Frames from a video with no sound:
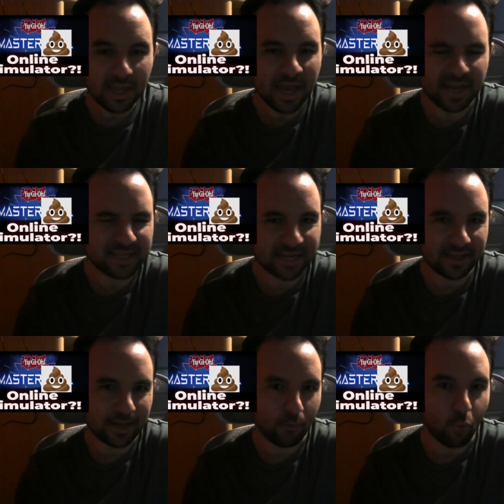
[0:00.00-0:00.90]
and it's
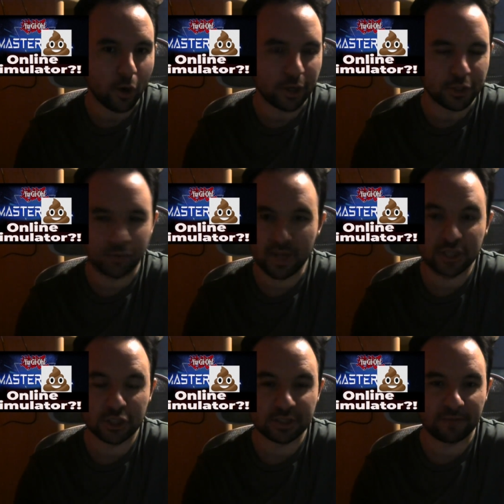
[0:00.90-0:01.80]
not that I wanted to.
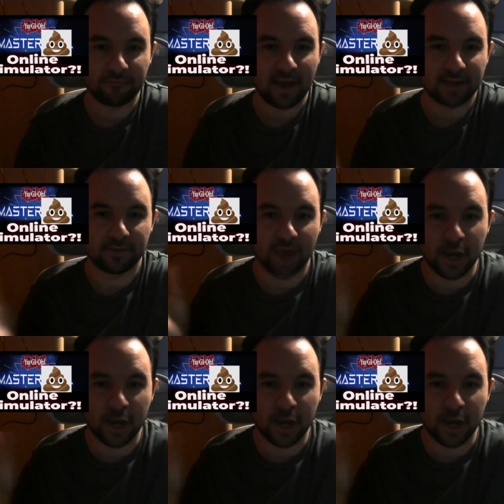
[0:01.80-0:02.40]
It's just the fact of